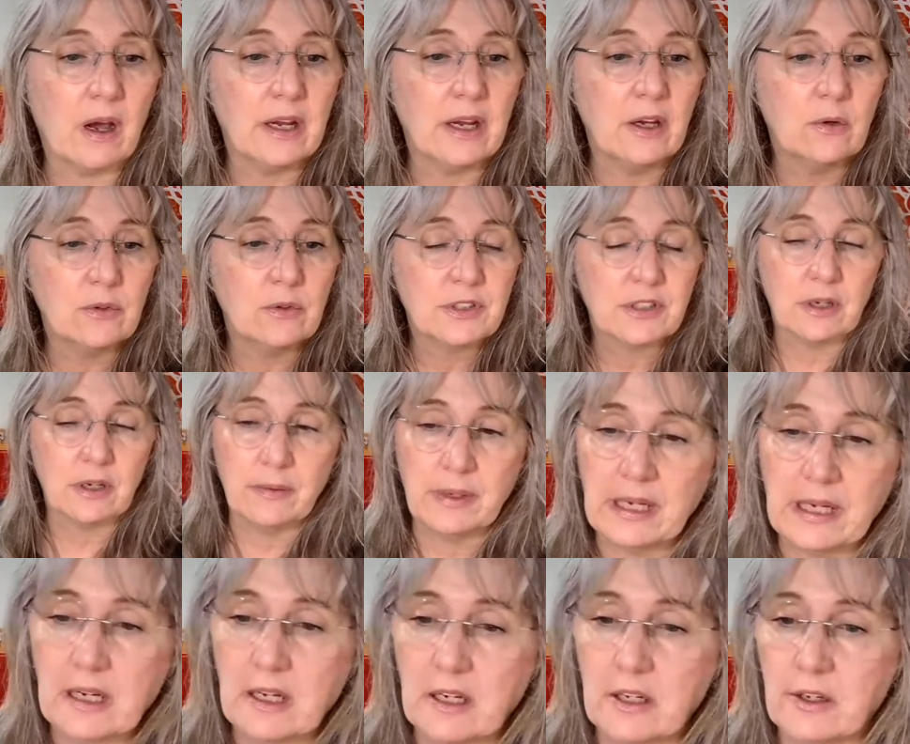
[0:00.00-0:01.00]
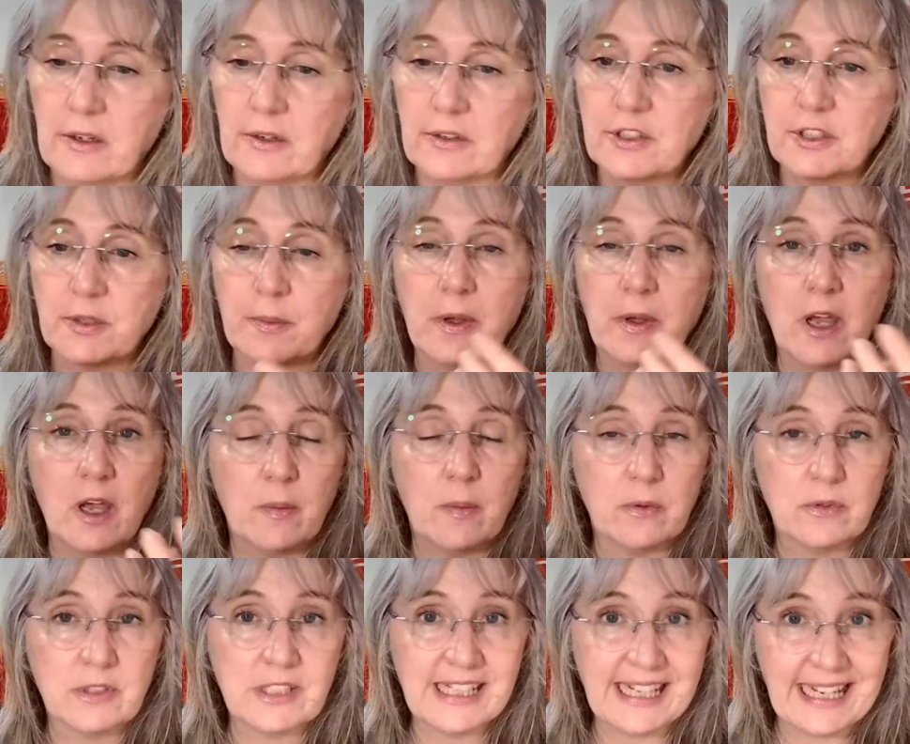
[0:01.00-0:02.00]
I also include some
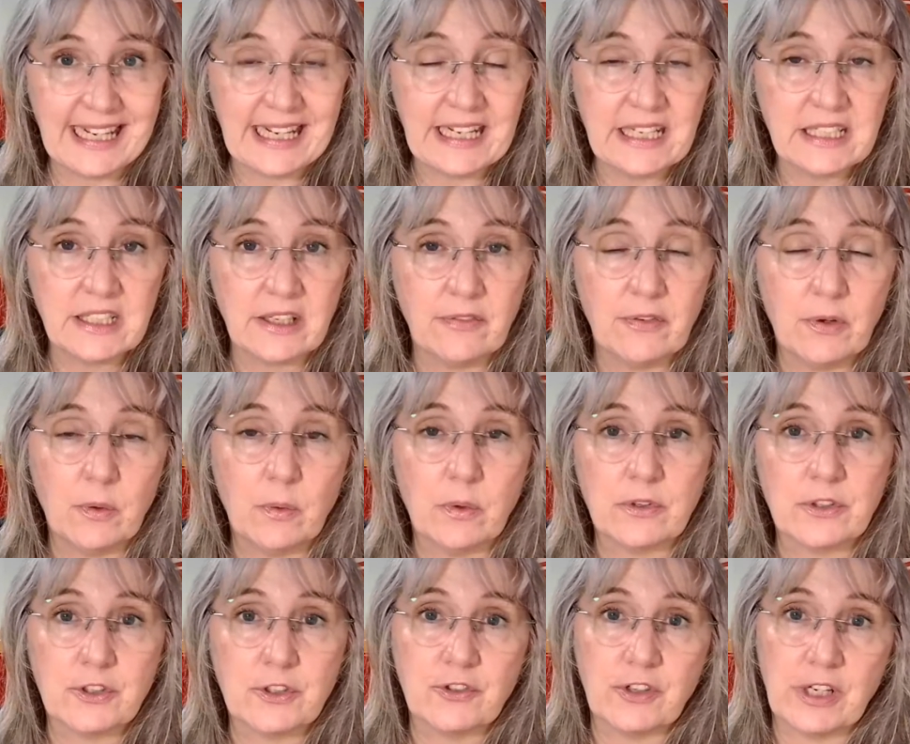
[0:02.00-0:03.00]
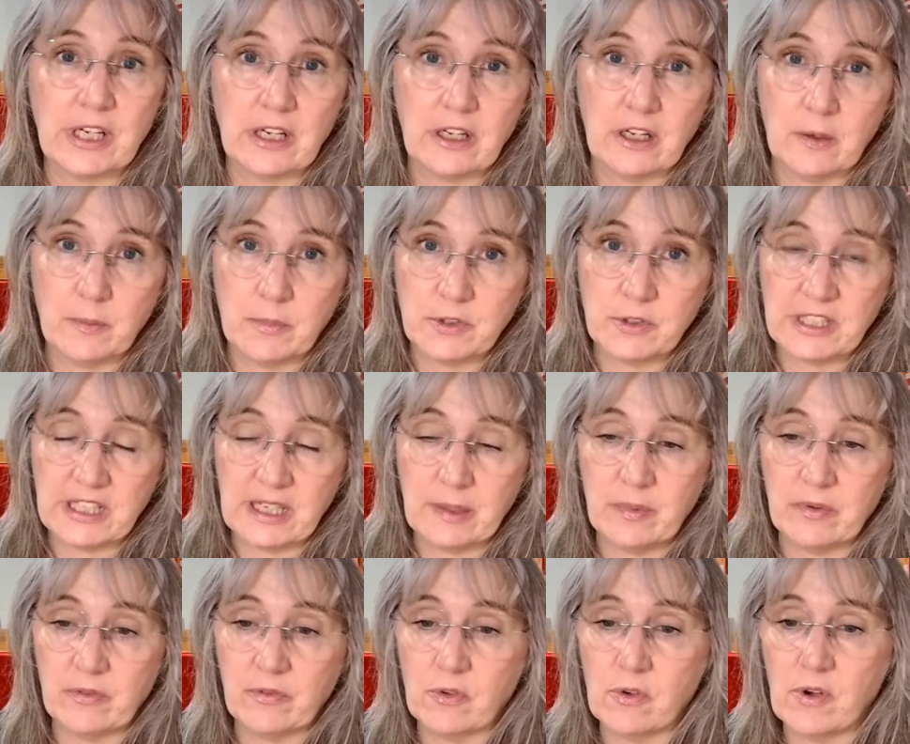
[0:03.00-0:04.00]
herbal teas if you want to drink herbal tea
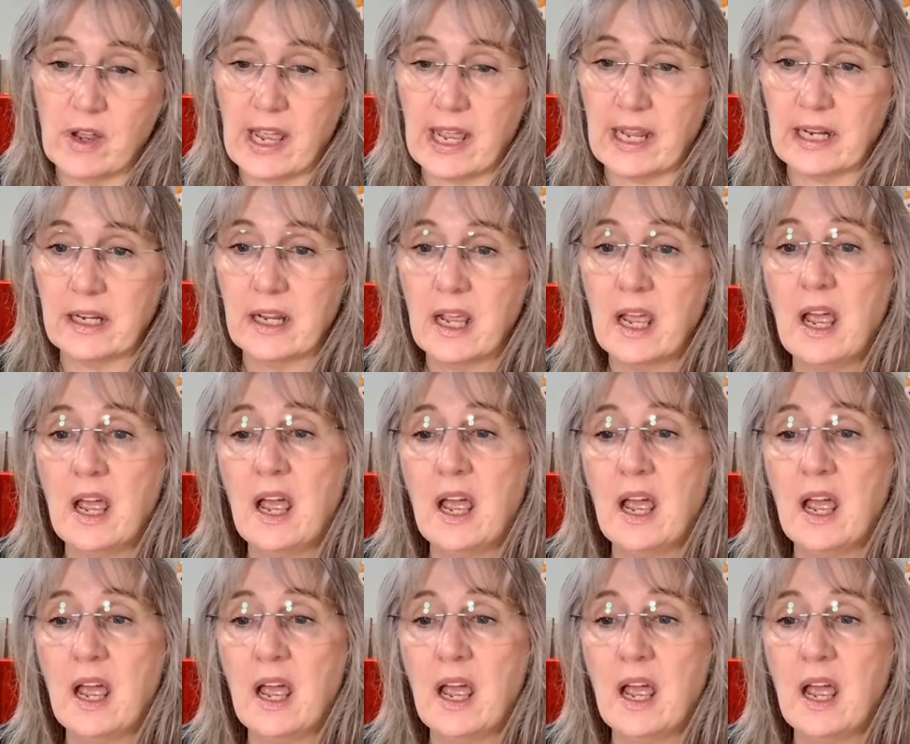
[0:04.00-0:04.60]
beforehand.